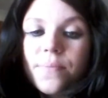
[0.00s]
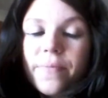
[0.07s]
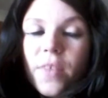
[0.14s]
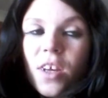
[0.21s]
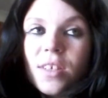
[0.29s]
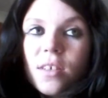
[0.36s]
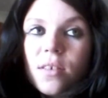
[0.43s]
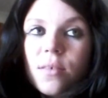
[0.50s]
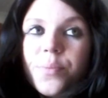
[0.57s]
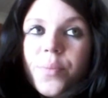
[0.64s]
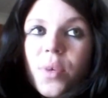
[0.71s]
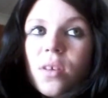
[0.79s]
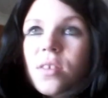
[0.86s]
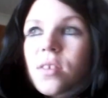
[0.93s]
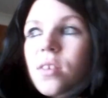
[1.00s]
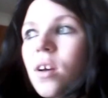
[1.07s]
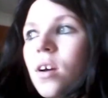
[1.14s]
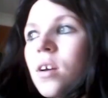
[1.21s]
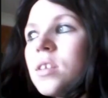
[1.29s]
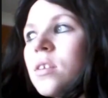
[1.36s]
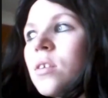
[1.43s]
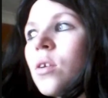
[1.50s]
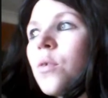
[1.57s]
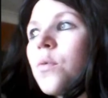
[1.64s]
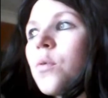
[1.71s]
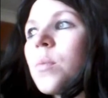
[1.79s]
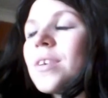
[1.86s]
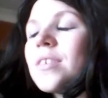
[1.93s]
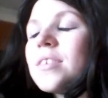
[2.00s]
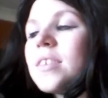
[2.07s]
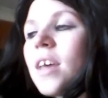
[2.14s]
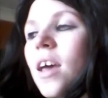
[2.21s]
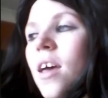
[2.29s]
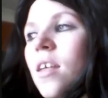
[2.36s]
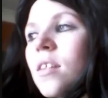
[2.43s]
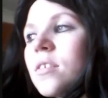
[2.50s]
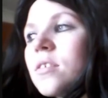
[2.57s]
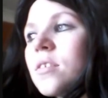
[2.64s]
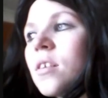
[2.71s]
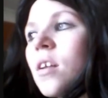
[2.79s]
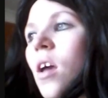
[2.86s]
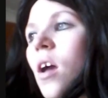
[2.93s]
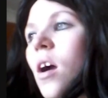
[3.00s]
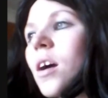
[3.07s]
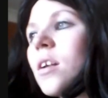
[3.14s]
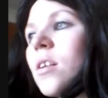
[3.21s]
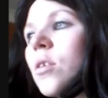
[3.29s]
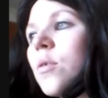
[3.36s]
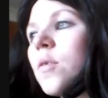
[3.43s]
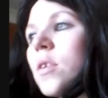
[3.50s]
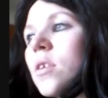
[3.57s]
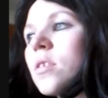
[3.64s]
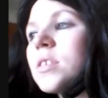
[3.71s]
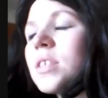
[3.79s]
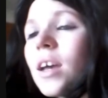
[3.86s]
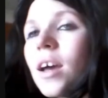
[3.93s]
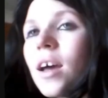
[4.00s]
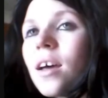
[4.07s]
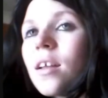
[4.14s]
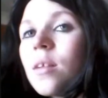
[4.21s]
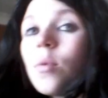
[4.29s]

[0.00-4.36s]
didn't, because I didn't know if it would make sense, and I didn't know if he'd understand.